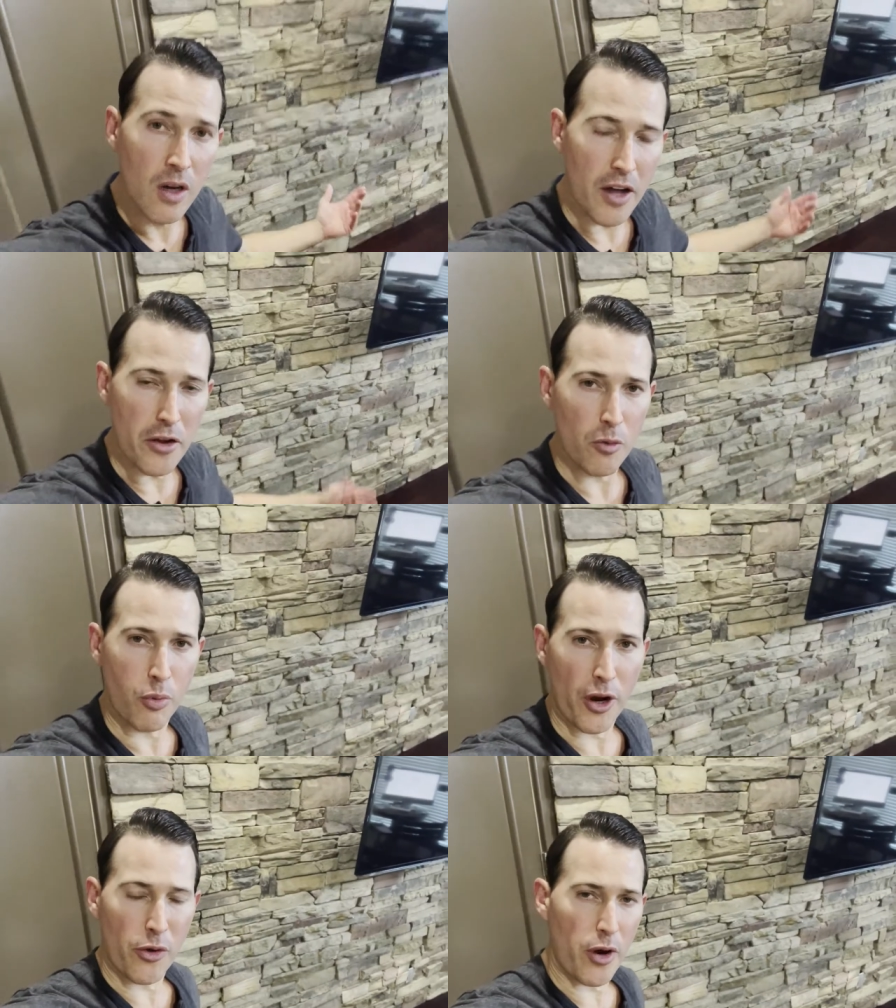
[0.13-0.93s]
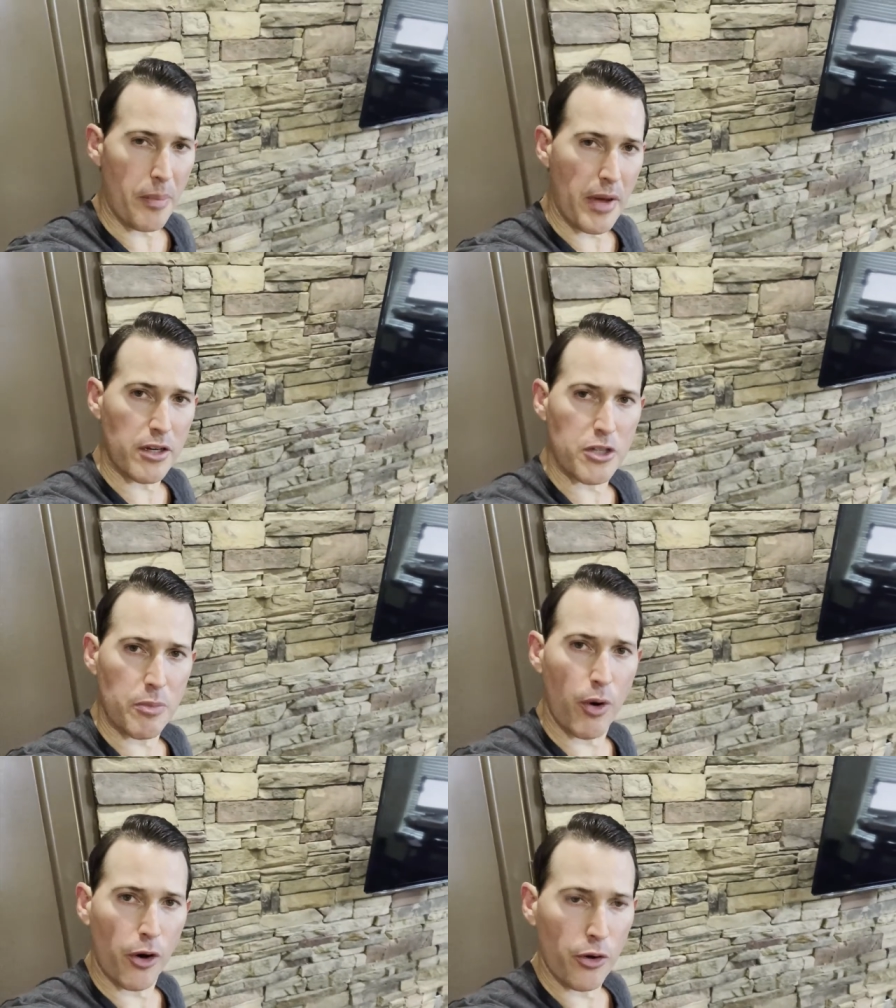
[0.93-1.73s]
Hi there, Brian Wright,
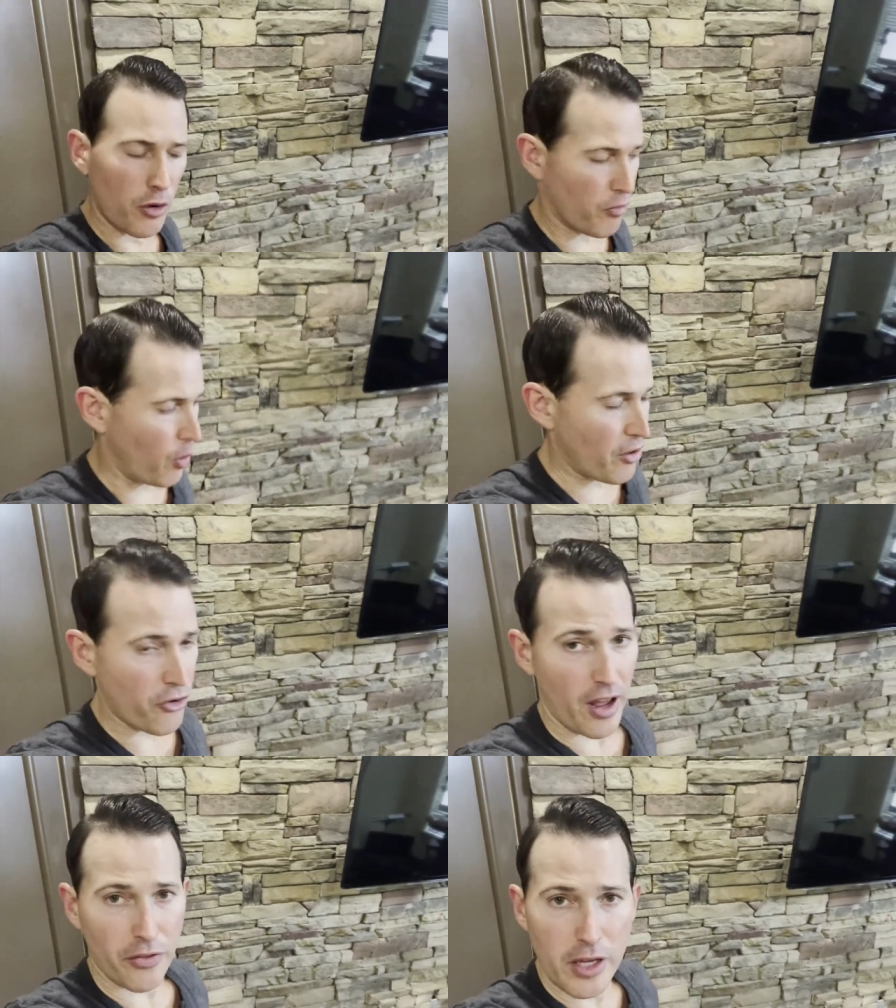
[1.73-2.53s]
managing partner of WrightChat.